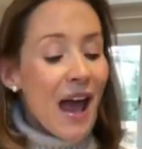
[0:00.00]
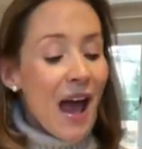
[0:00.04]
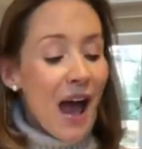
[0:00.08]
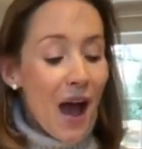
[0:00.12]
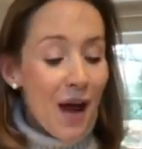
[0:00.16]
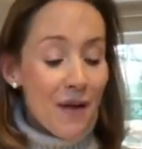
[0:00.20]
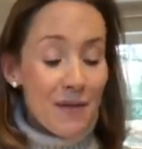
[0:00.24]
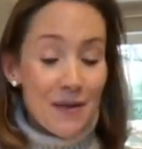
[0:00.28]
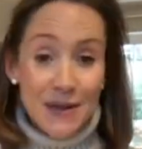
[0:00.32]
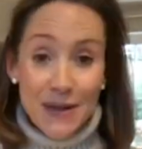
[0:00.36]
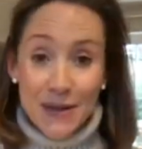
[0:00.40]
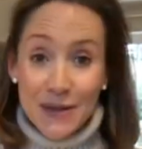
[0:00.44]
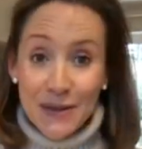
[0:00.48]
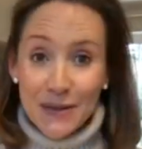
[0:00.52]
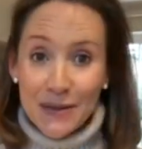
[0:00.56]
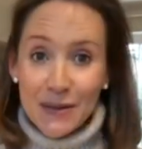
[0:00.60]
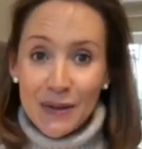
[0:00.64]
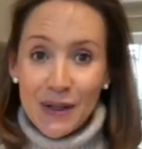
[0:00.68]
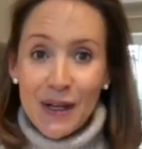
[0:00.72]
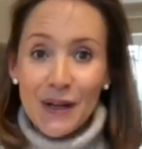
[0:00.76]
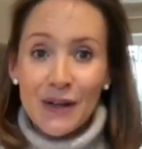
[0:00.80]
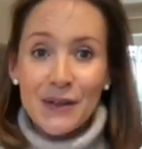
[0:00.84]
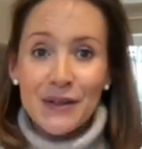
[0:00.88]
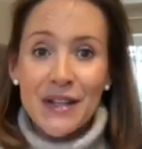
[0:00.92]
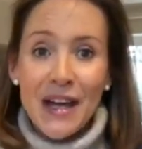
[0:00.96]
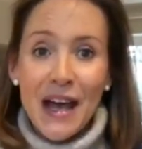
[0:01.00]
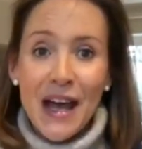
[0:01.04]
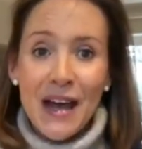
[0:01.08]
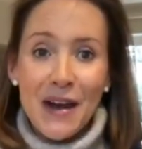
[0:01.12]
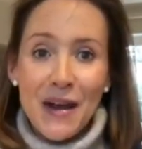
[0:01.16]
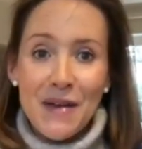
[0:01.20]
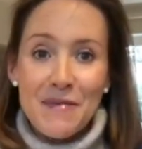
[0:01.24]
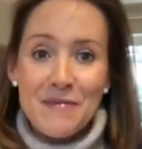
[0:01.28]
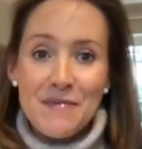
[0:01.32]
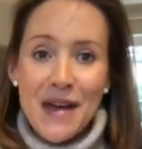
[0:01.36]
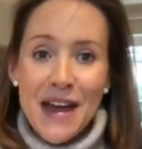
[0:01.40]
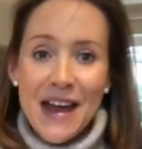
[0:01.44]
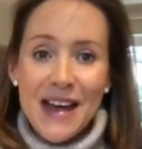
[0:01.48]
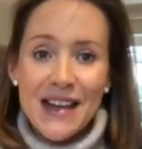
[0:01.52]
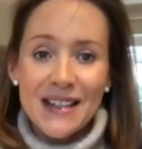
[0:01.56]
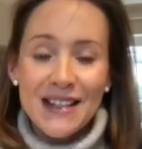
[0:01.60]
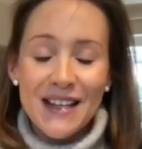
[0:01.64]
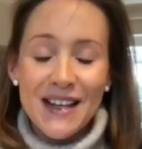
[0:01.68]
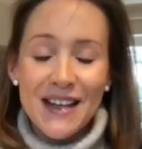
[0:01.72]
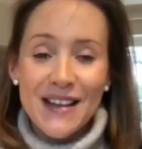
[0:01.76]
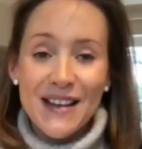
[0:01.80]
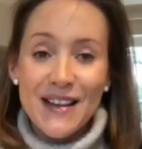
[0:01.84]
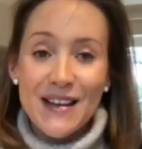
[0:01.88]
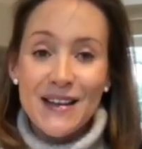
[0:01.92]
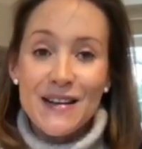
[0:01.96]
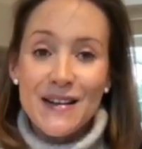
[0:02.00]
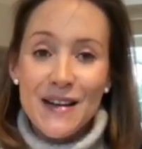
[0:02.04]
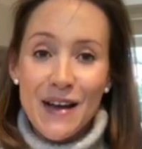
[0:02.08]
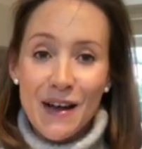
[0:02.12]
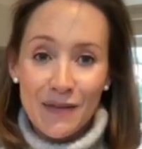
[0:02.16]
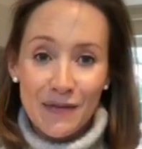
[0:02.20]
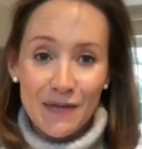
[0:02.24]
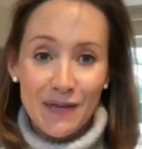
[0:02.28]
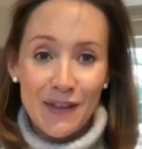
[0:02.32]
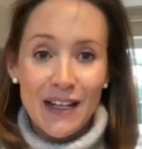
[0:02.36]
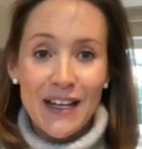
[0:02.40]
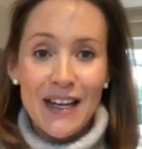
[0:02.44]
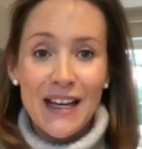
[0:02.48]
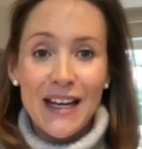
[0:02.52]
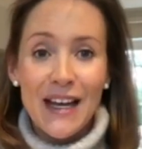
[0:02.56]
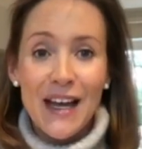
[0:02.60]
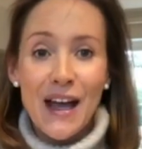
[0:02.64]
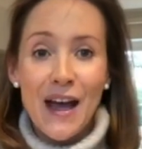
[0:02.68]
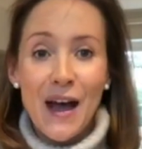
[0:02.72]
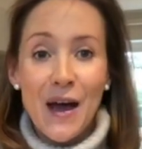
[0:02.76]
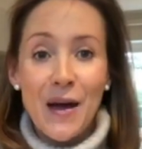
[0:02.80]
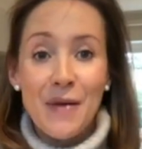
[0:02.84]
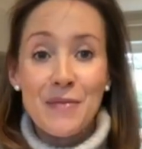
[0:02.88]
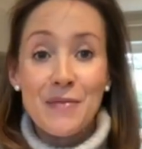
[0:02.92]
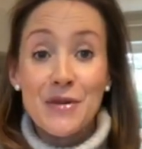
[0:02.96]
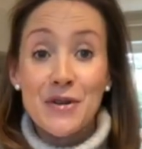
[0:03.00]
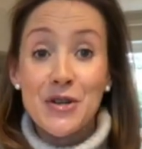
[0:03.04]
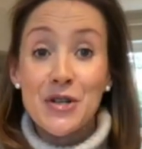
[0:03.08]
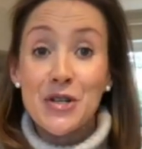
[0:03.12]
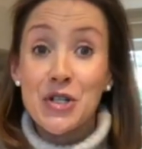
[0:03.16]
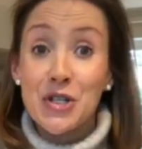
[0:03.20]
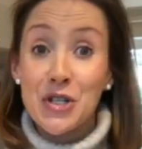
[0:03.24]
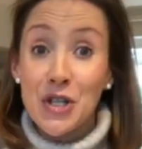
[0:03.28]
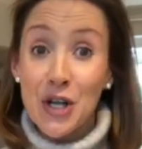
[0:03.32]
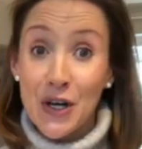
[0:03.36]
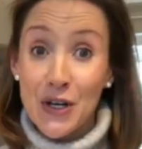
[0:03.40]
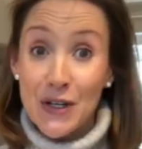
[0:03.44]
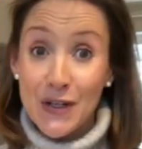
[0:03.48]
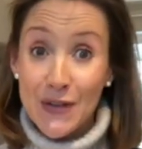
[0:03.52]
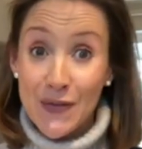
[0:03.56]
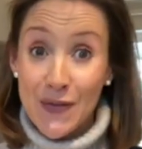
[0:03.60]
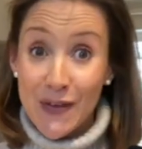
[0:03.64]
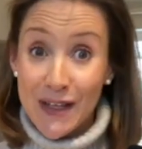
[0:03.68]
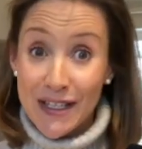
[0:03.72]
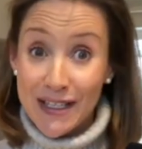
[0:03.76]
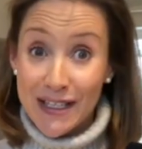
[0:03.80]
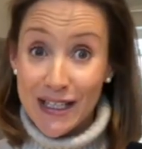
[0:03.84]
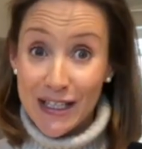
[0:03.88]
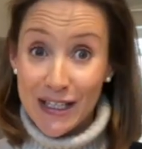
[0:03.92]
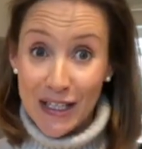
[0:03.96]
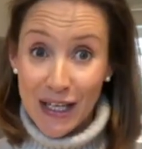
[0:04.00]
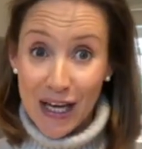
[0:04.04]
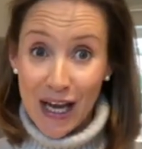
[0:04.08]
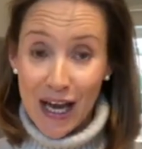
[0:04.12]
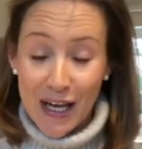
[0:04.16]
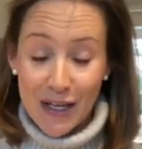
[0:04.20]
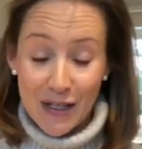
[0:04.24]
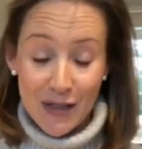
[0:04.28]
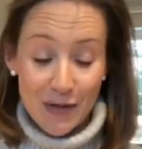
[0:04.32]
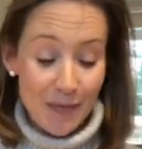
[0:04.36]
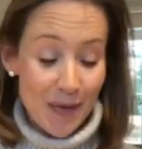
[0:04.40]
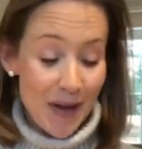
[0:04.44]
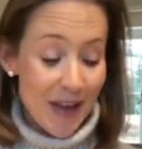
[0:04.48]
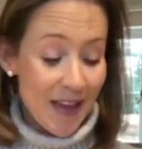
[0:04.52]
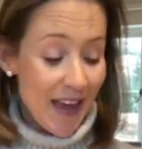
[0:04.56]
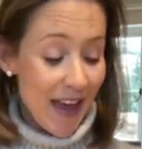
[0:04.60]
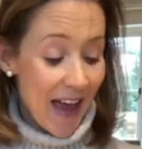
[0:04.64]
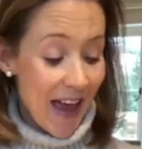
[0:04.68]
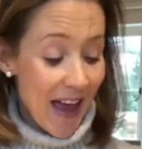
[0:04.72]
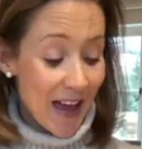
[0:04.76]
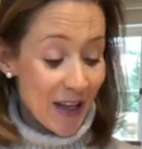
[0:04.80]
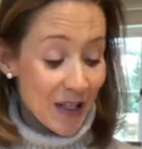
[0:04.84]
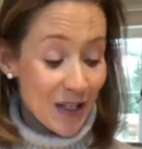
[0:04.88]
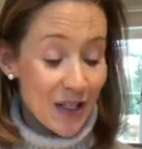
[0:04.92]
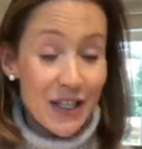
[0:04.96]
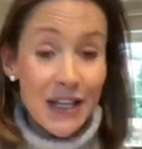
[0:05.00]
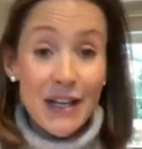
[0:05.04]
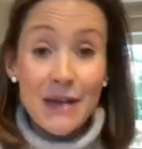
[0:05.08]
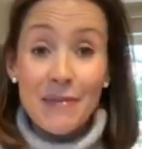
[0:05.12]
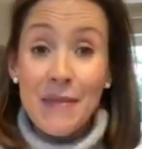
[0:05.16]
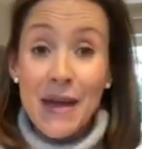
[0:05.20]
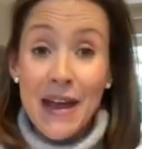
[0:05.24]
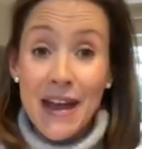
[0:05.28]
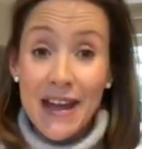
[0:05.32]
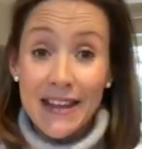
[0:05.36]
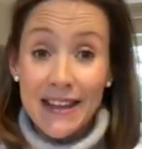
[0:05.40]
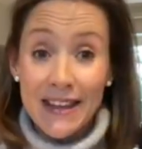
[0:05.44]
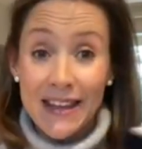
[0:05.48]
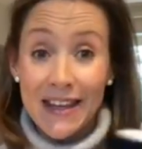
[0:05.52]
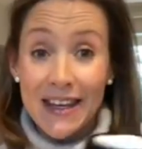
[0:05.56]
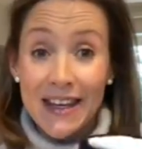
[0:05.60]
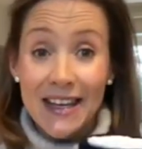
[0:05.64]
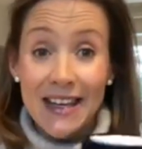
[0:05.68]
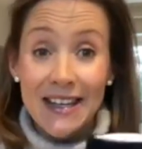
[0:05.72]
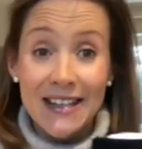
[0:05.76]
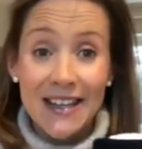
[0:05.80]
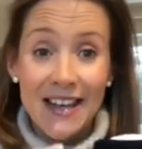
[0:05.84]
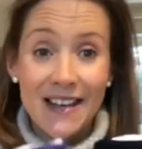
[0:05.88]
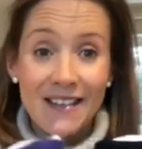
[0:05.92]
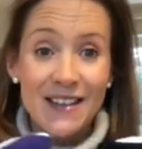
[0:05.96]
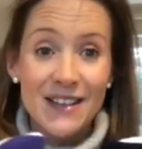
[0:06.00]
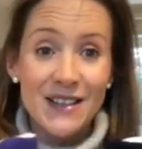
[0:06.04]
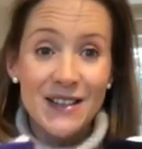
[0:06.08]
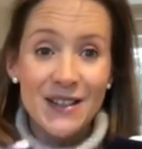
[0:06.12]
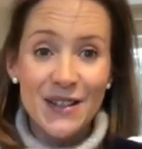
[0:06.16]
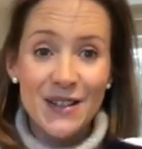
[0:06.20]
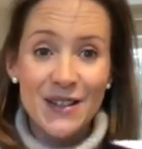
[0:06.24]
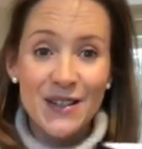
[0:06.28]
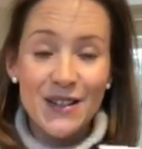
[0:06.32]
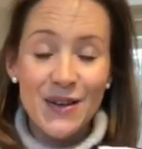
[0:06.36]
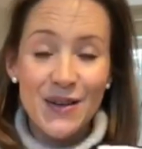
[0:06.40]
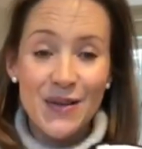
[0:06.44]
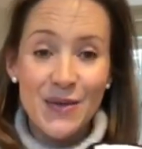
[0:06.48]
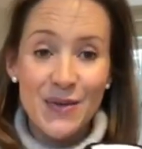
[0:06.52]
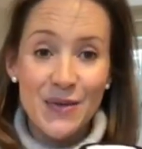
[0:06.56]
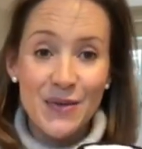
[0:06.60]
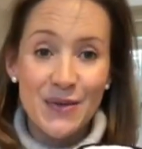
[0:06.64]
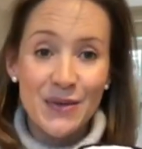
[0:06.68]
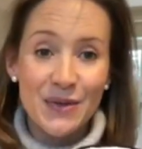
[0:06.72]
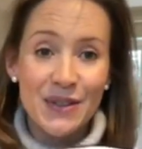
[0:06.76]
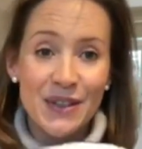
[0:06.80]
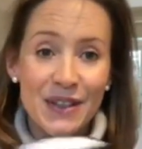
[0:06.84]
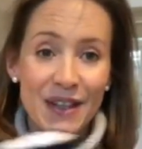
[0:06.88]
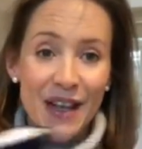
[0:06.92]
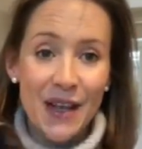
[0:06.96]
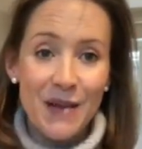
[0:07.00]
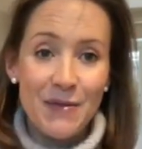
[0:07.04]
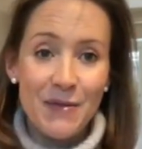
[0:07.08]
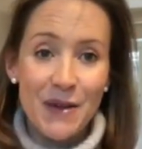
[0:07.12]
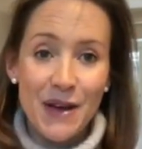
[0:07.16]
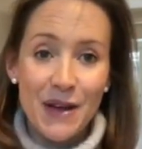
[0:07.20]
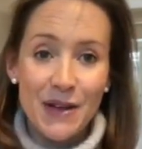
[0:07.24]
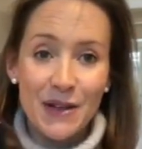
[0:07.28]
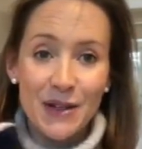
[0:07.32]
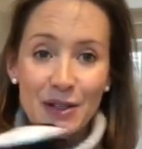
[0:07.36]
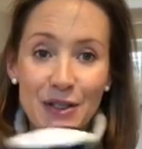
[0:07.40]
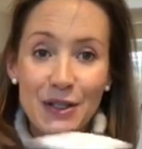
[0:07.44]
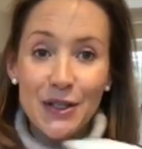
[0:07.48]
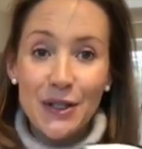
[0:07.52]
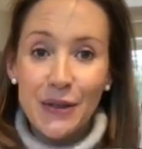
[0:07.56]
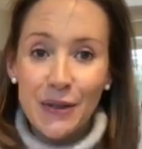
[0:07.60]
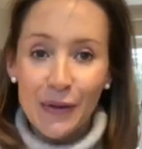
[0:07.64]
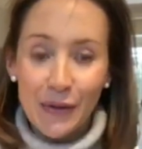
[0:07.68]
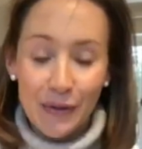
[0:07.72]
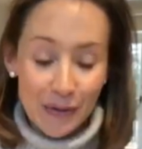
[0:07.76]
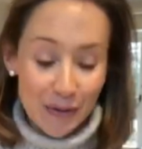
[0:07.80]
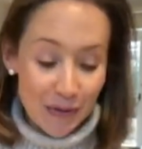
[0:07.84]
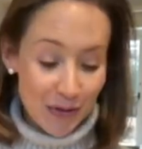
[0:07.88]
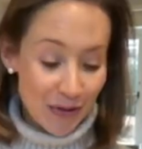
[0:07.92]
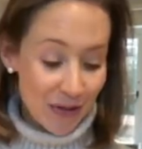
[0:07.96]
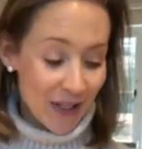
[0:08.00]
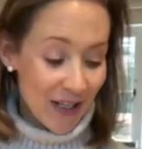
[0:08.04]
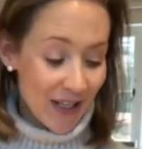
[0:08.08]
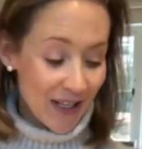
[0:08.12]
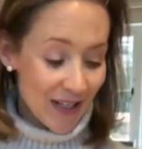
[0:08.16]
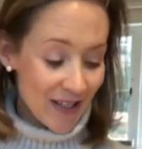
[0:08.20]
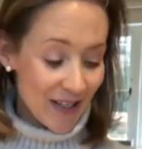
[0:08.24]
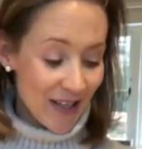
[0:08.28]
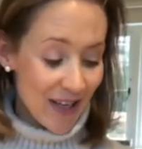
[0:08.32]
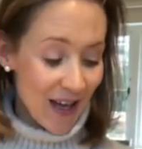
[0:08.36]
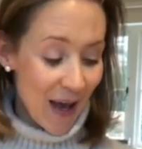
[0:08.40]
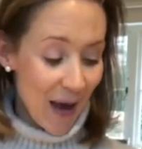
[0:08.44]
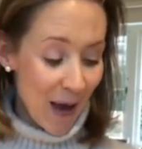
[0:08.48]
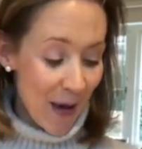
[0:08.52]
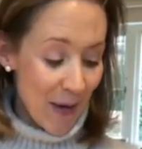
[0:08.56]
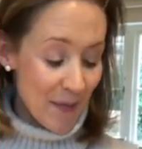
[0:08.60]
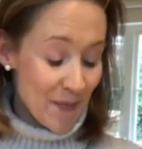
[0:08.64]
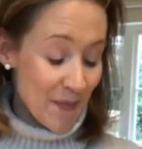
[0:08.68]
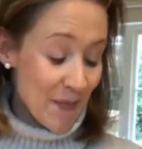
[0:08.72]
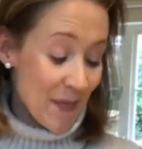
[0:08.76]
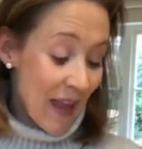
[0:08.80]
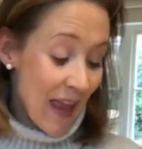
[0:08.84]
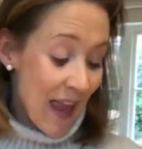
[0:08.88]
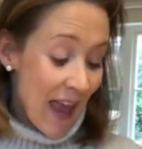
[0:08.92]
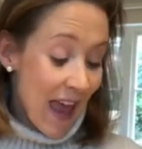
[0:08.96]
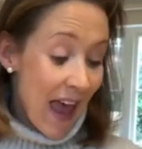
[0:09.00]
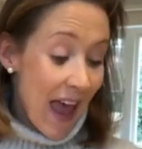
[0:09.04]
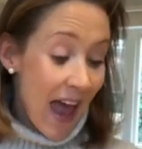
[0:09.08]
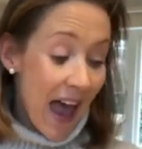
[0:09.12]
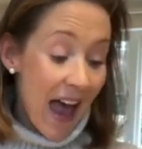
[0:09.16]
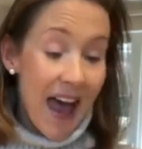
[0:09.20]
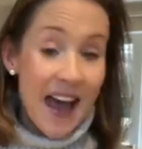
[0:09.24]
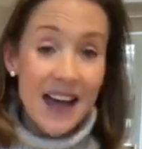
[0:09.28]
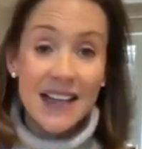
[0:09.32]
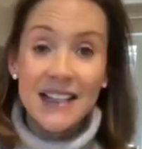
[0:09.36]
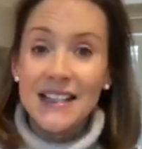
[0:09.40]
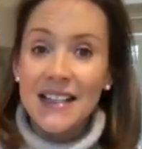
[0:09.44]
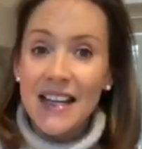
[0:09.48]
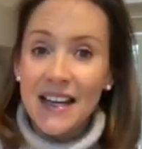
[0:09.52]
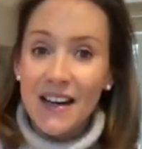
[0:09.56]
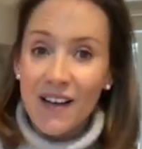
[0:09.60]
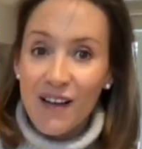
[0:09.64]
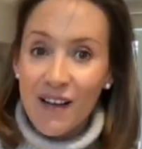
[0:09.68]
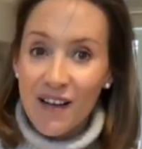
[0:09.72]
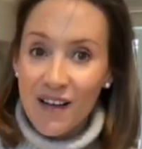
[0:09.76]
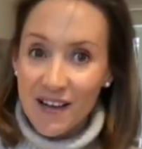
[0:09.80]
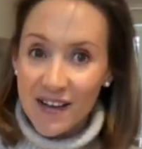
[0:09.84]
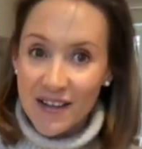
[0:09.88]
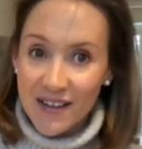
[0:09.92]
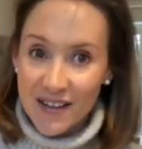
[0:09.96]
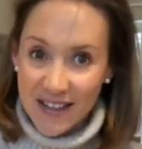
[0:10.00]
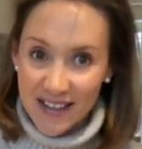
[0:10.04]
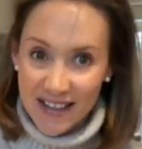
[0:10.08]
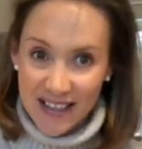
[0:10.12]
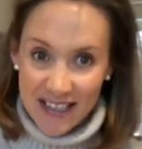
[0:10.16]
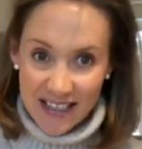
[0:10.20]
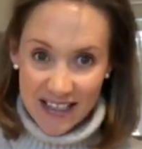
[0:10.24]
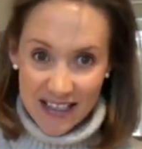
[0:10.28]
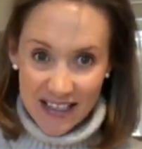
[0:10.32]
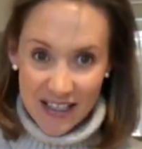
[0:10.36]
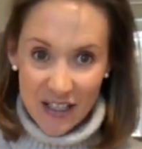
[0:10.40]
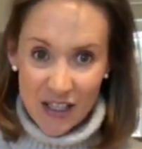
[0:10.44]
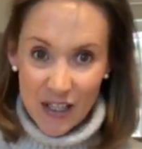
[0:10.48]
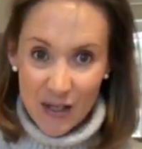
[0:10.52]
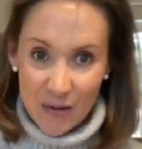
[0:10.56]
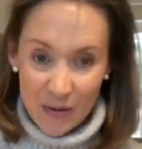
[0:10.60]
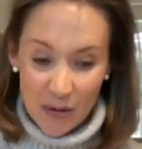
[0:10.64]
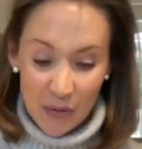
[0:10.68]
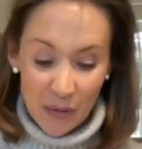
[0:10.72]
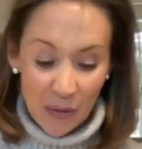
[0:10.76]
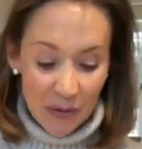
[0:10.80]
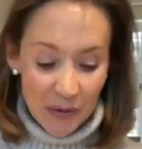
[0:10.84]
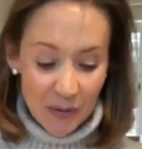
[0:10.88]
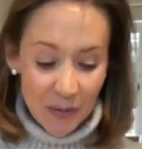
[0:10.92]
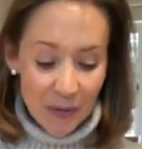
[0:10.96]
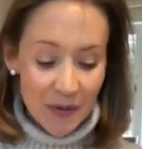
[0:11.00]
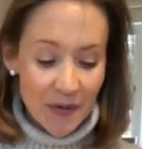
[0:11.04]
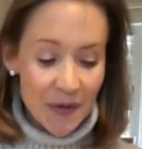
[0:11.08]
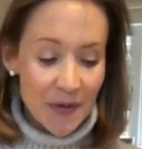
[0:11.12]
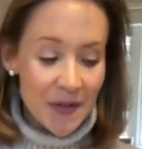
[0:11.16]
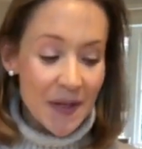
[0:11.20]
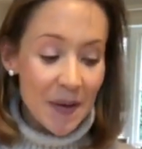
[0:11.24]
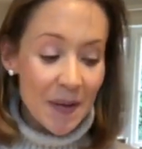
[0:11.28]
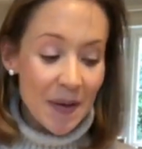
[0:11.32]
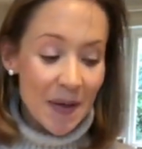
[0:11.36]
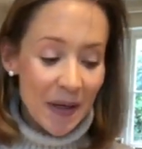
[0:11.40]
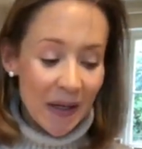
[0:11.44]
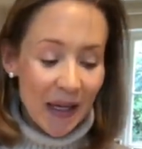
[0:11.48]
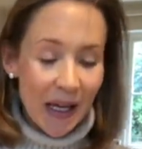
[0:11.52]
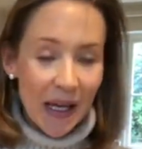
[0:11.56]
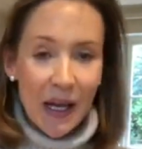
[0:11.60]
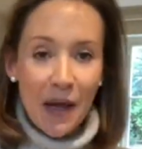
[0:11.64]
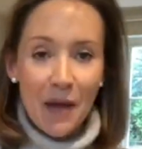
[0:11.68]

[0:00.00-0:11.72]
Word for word: I was a stallholder and I met the lovely um, Jo's Vintage Cashmere there and she made these and I just thought they were too gorgeous um, and ours needed new hot water bottles, they were looking